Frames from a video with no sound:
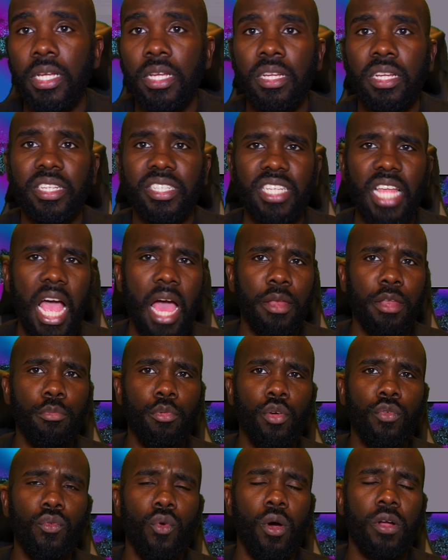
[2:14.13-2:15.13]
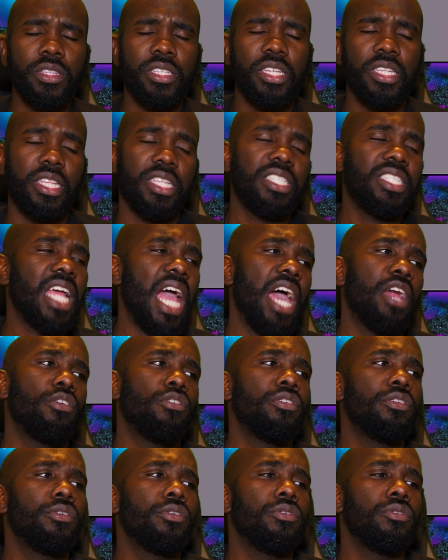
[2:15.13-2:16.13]
It's time to move on to the sadder
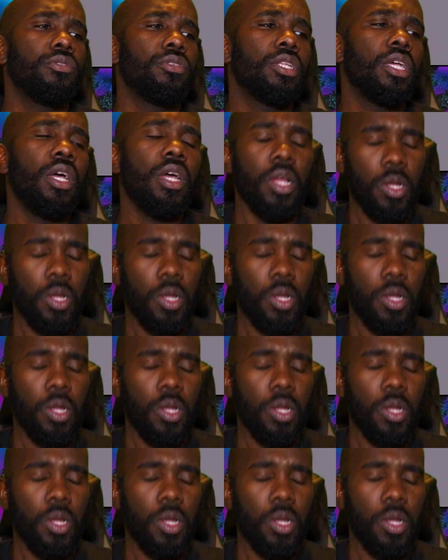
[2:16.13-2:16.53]
news.